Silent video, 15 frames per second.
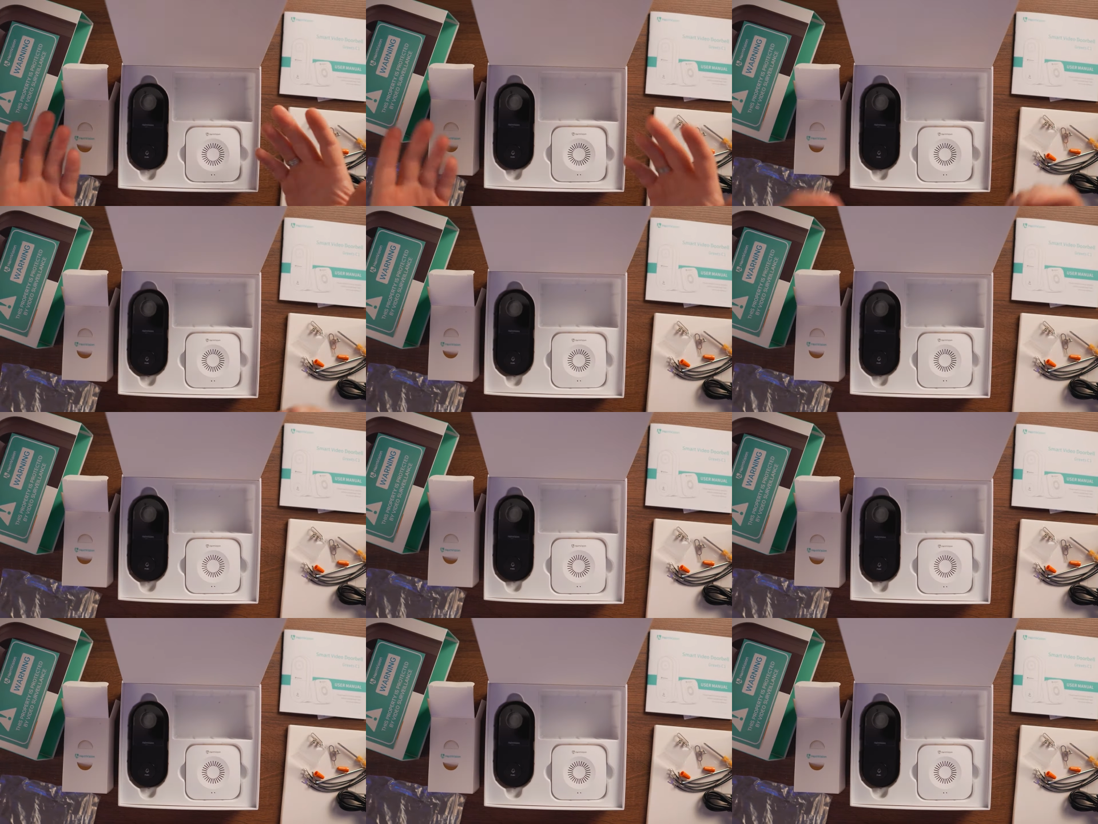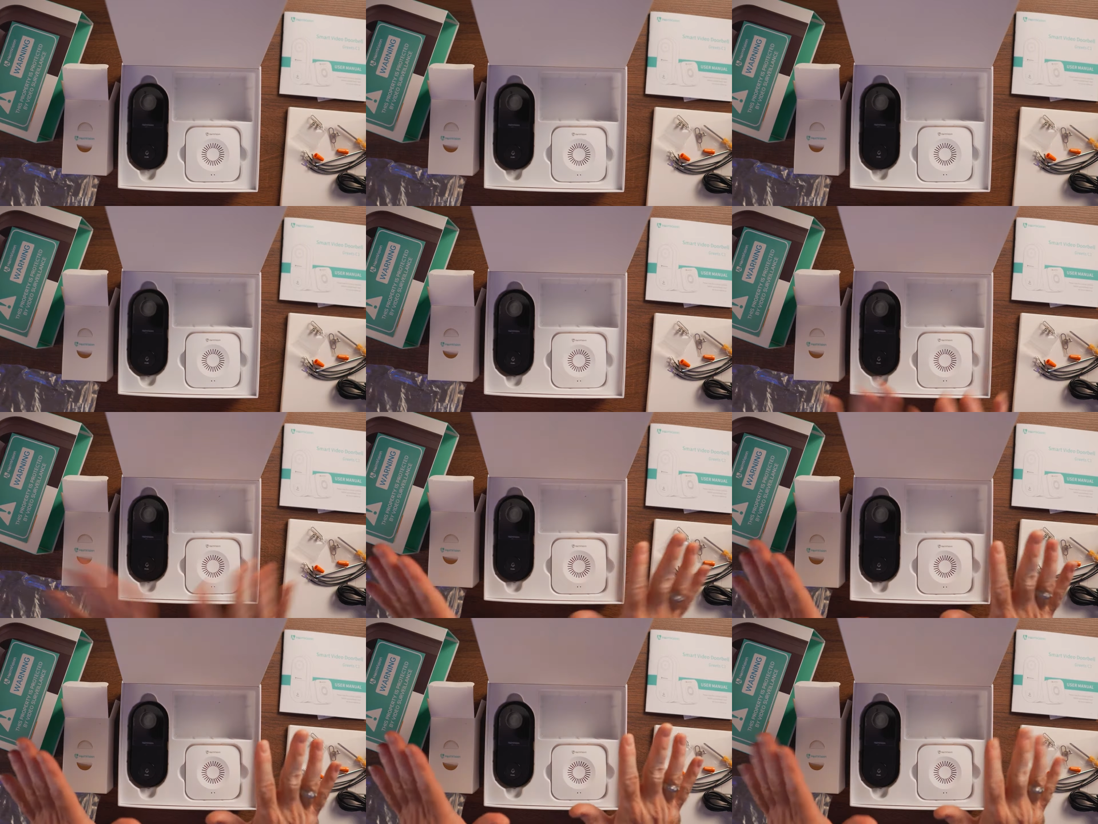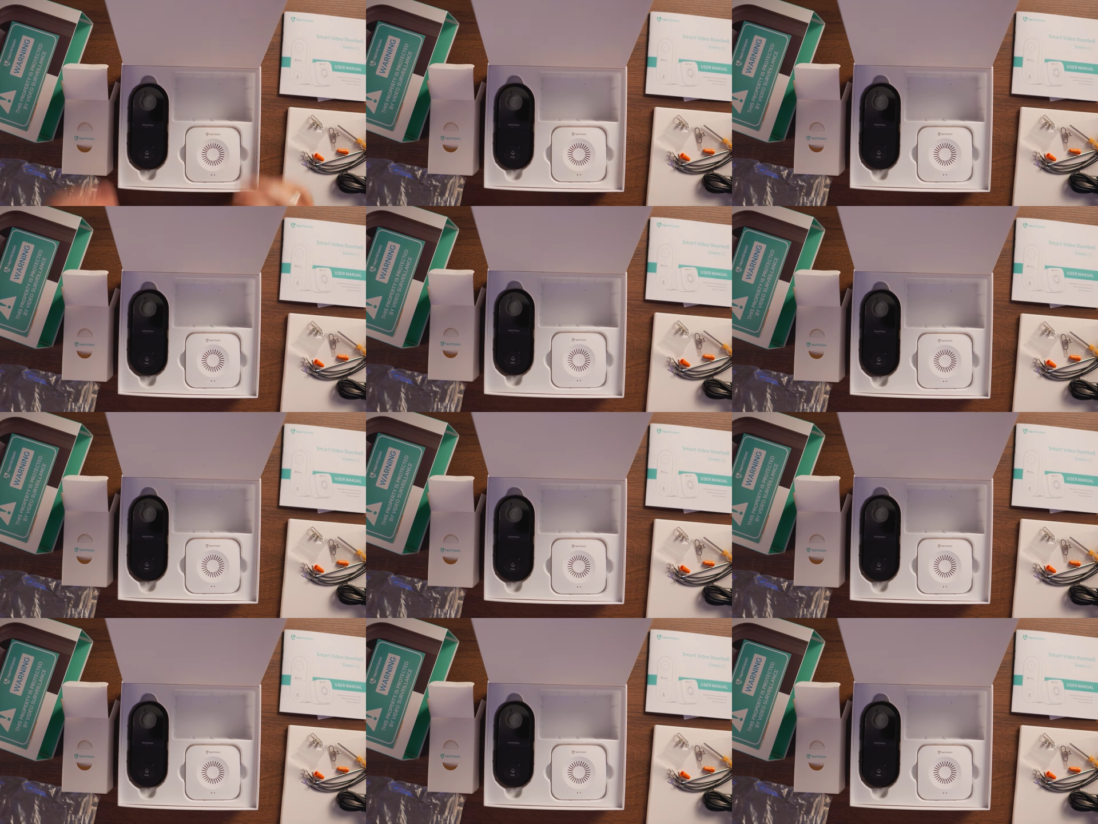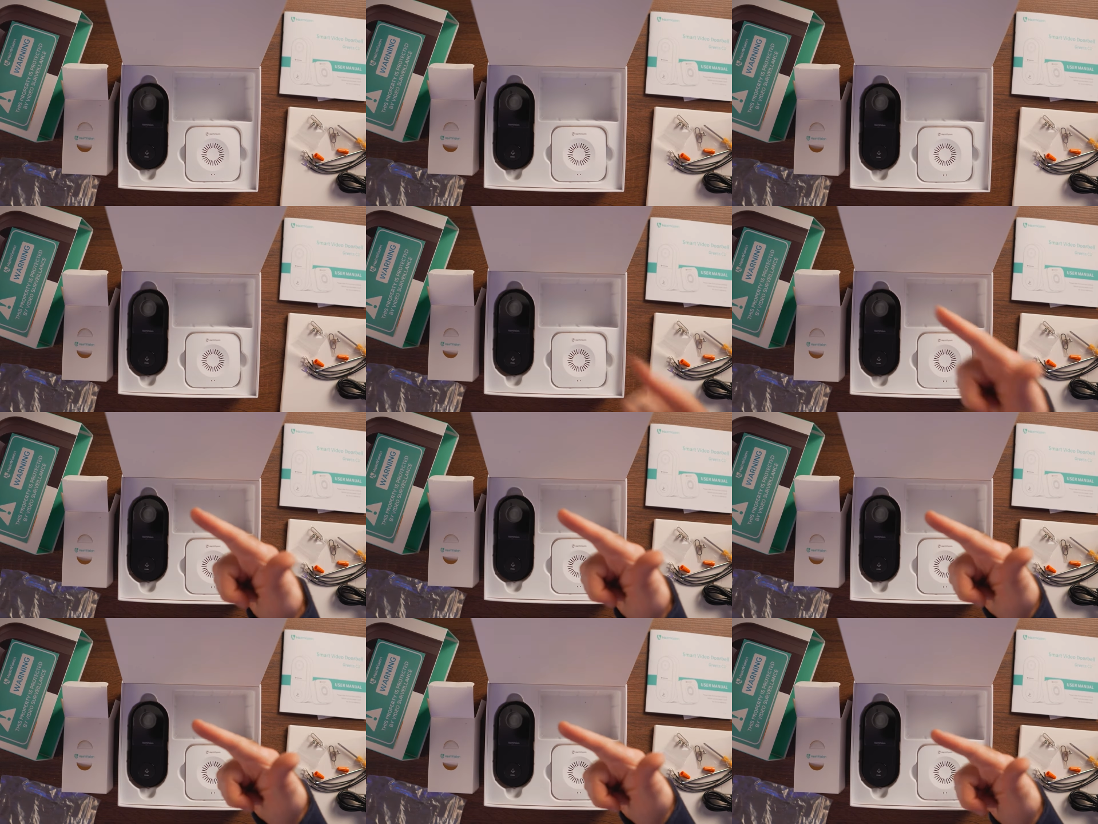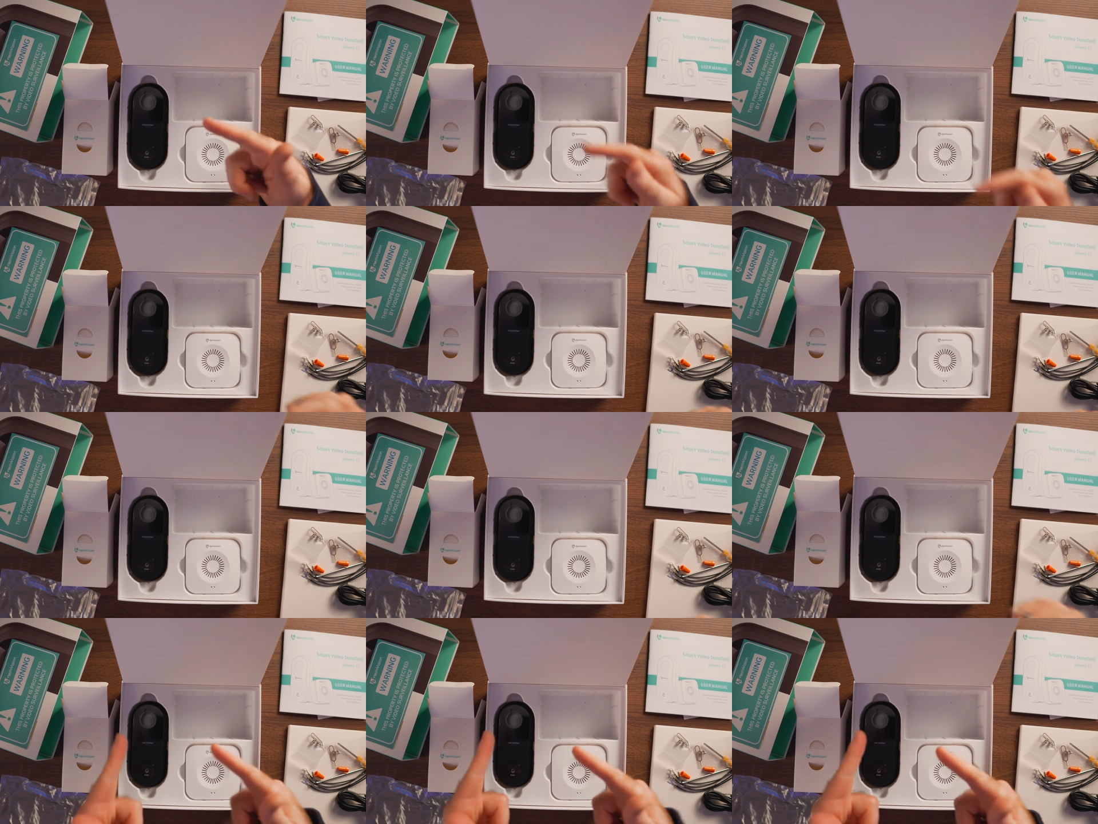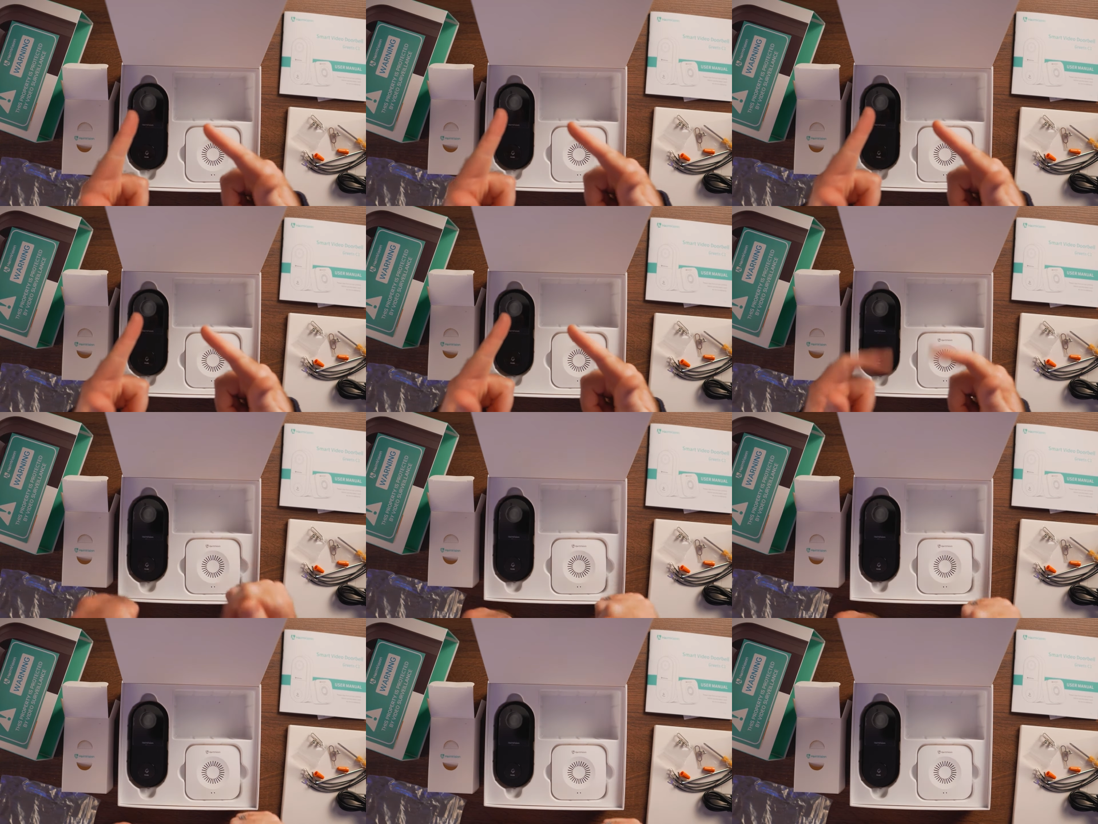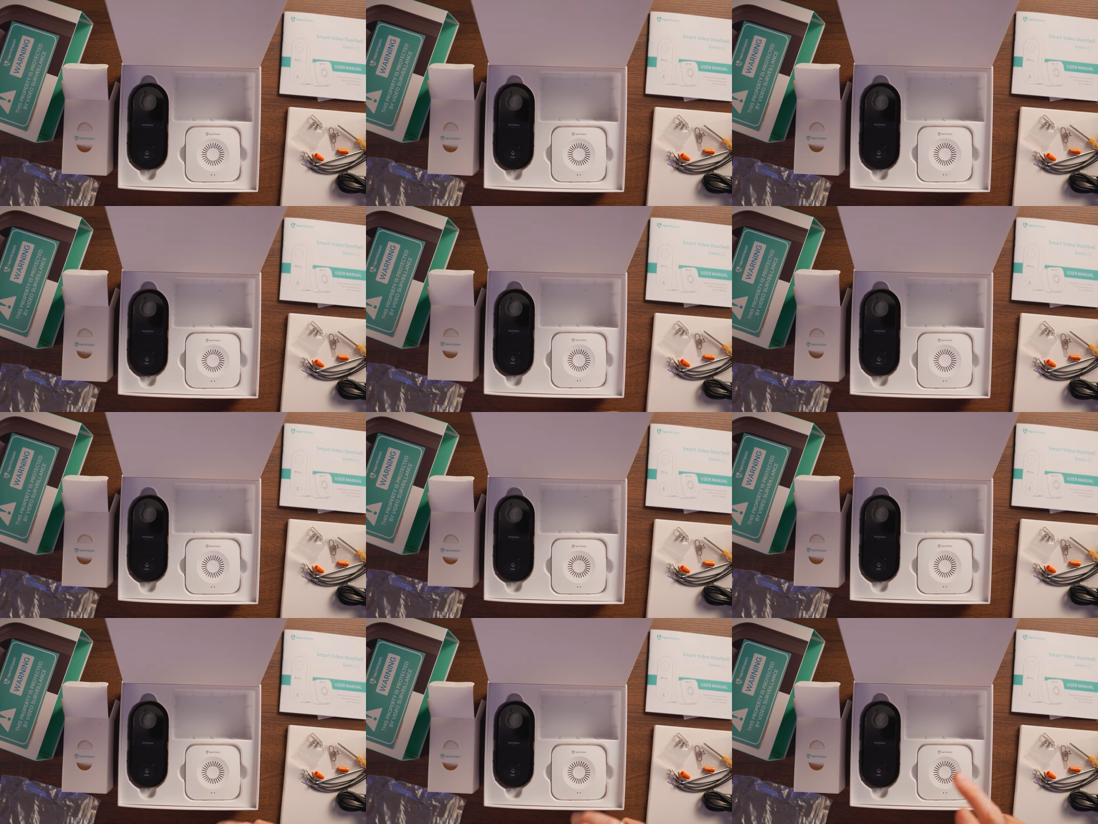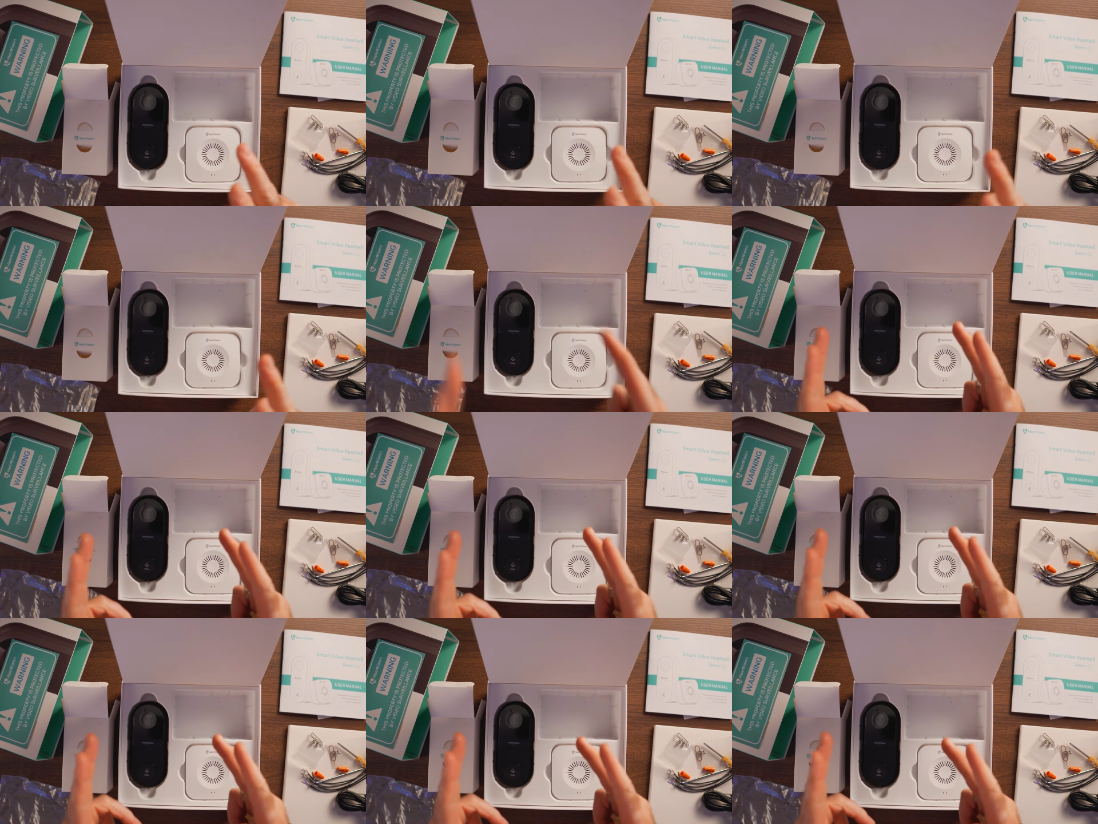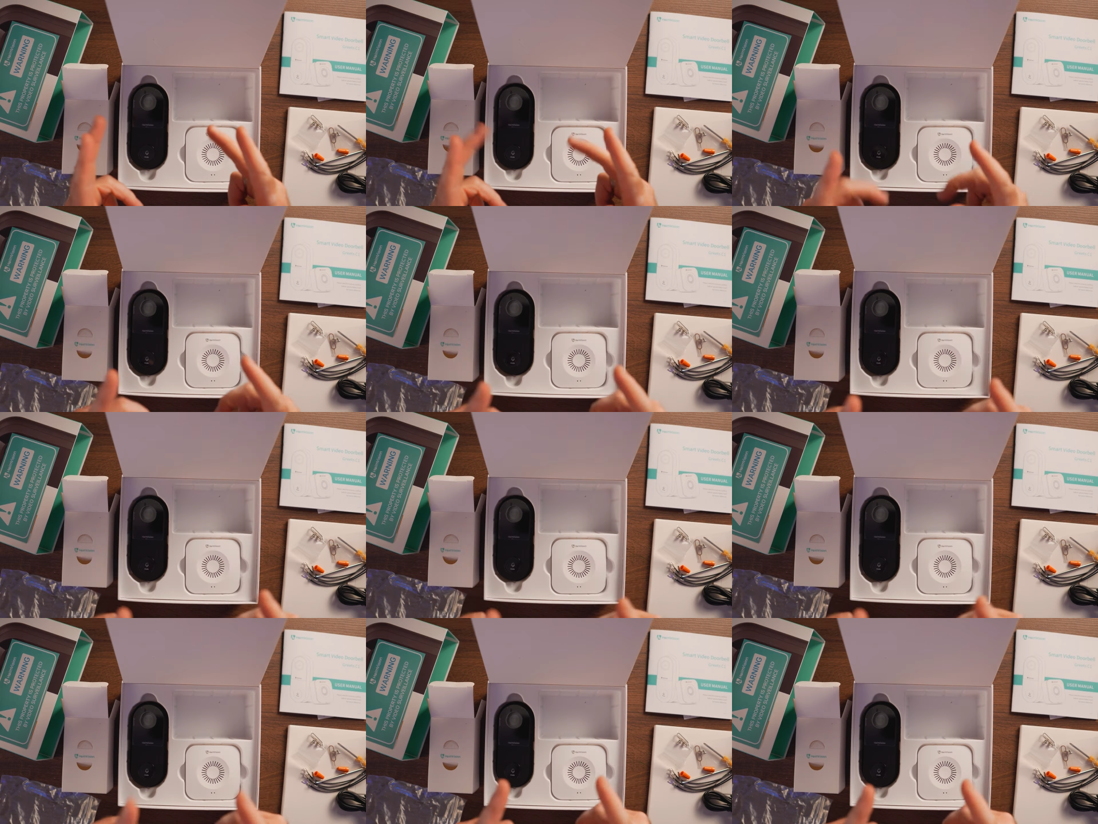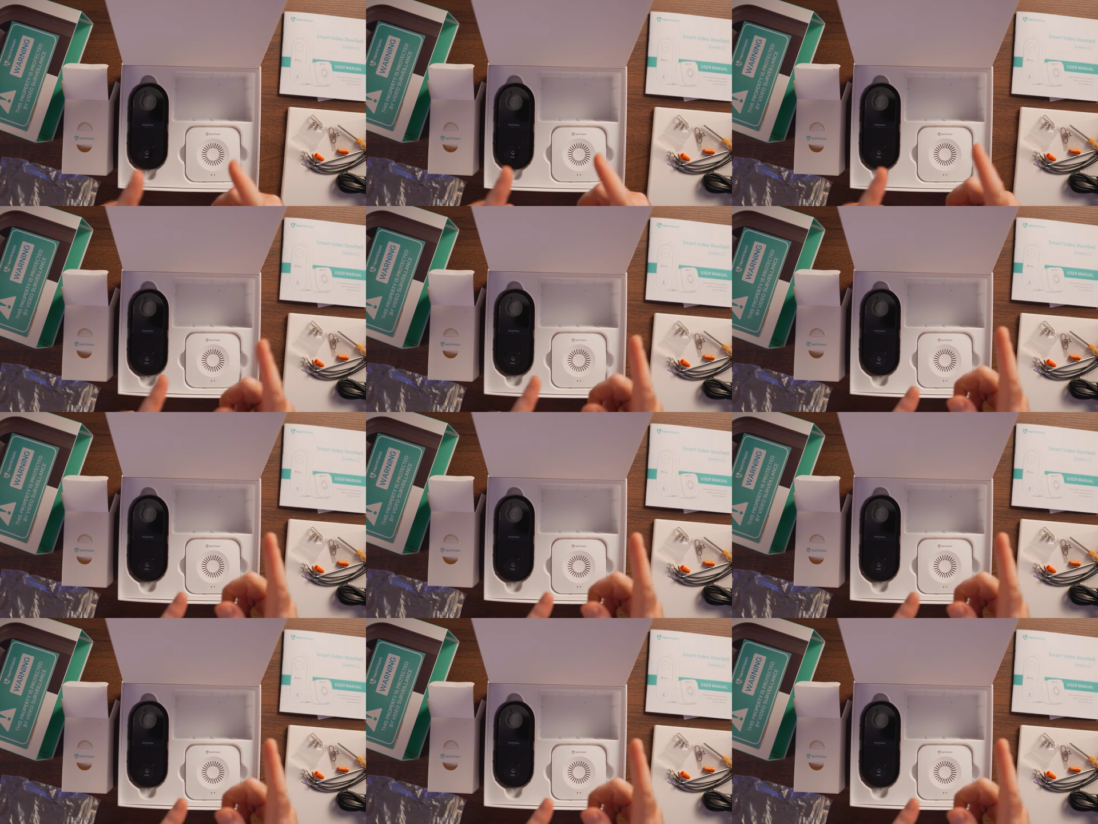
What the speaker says: [unreadable: no face in view]